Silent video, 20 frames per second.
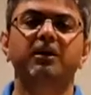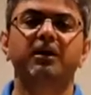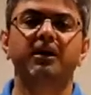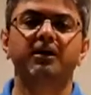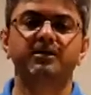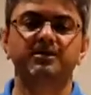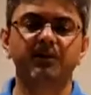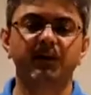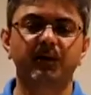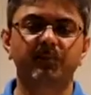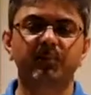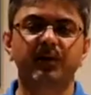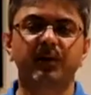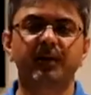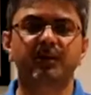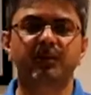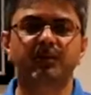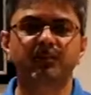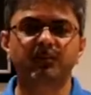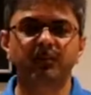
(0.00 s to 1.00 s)
Assalamu
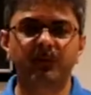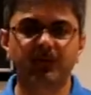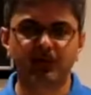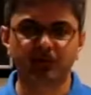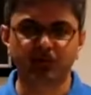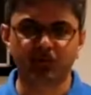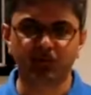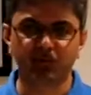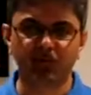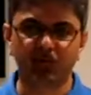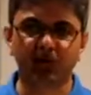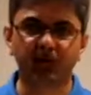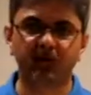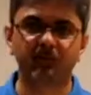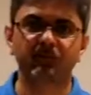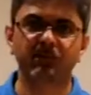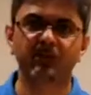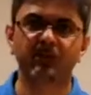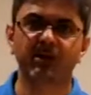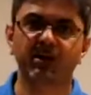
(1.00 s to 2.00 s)
alaikum wa rahmatullahi
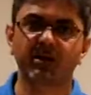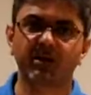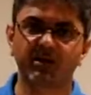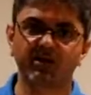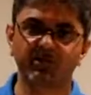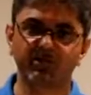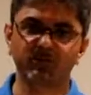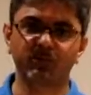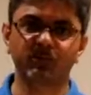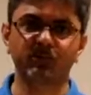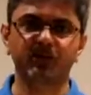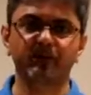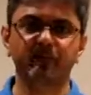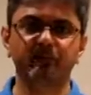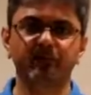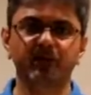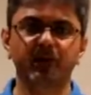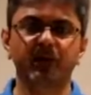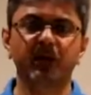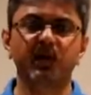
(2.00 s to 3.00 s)
wa barakatuhu.
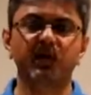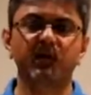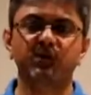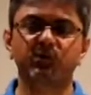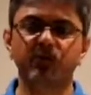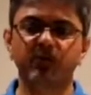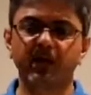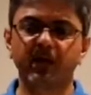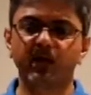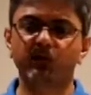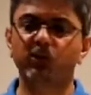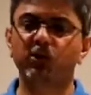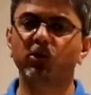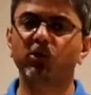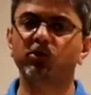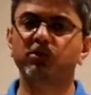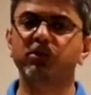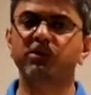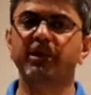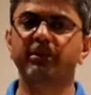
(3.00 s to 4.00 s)
Today we're
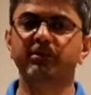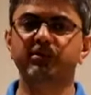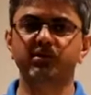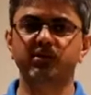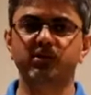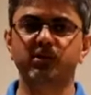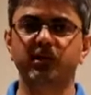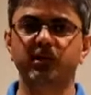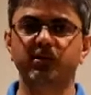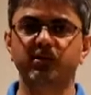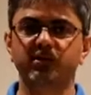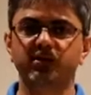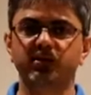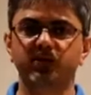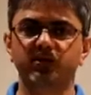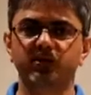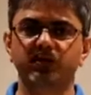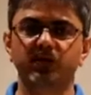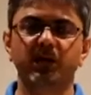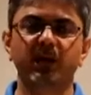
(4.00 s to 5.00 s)
going to demonstrate to
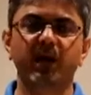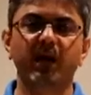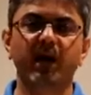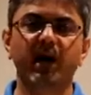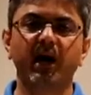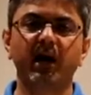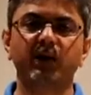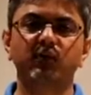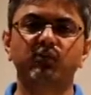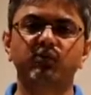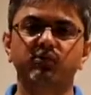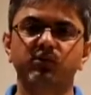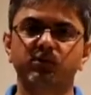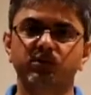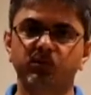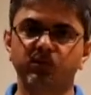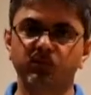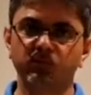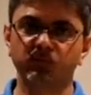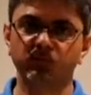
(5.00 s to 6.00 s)
you how
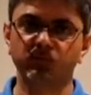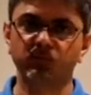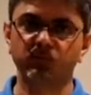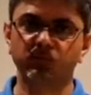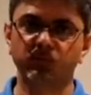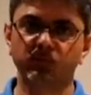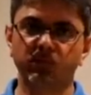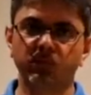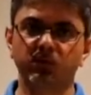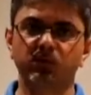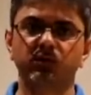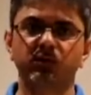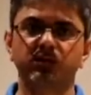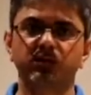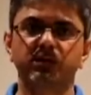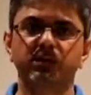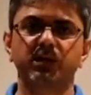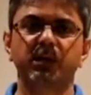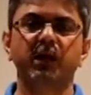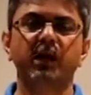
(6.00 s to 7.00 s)
to
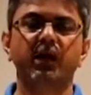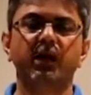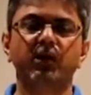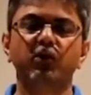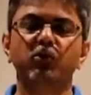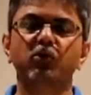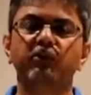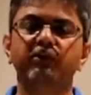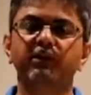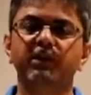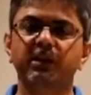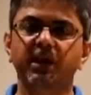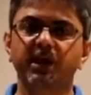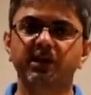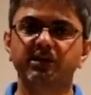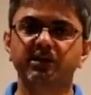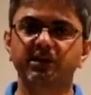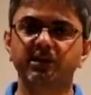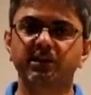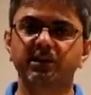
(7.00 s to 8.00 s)
conduct a
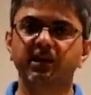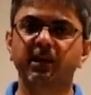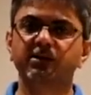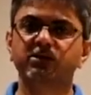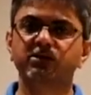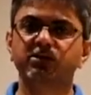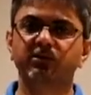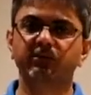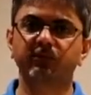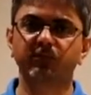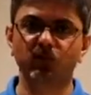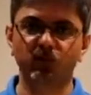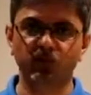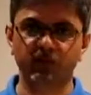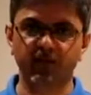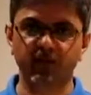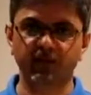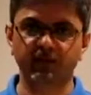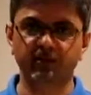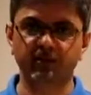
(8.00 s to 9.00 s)
COVID-19 lateral flow
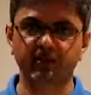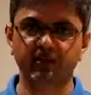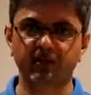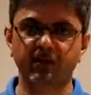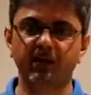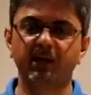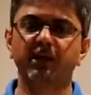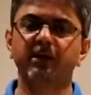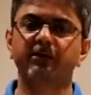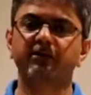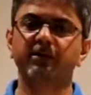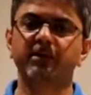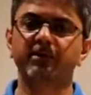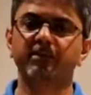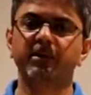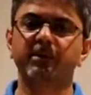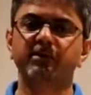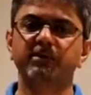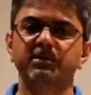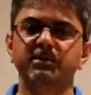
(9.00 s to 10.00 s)
test for the
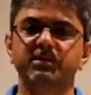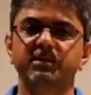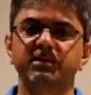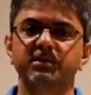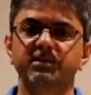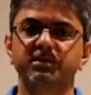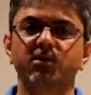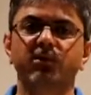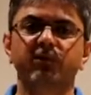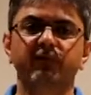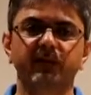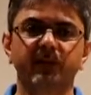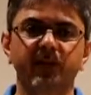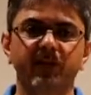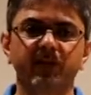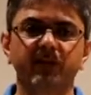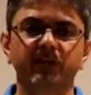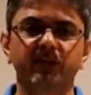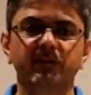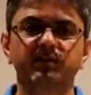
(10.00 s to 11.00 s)
purposes of
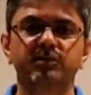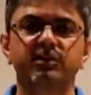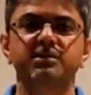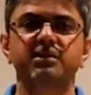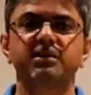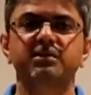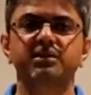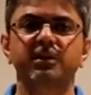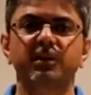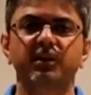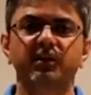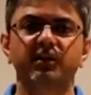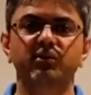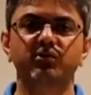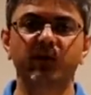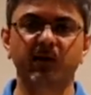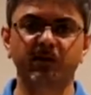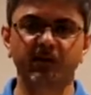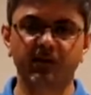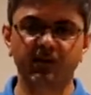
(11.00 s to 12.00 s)
attending Jalsa Salana
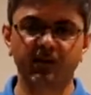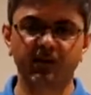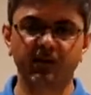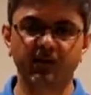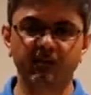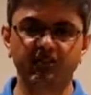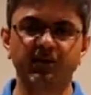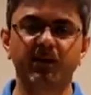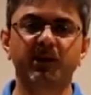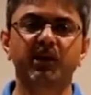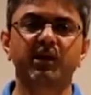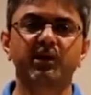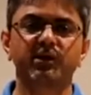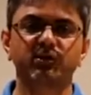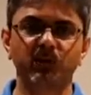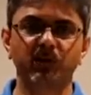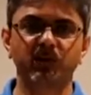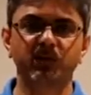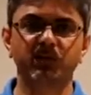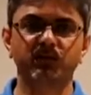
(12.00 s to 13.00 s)
United Kingdom
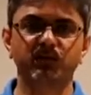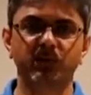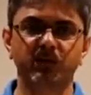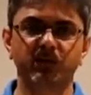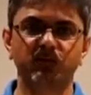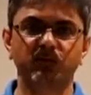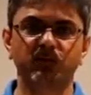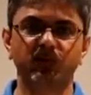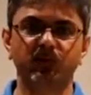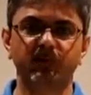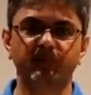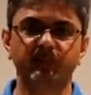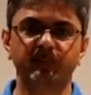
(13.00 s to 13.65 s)
2021.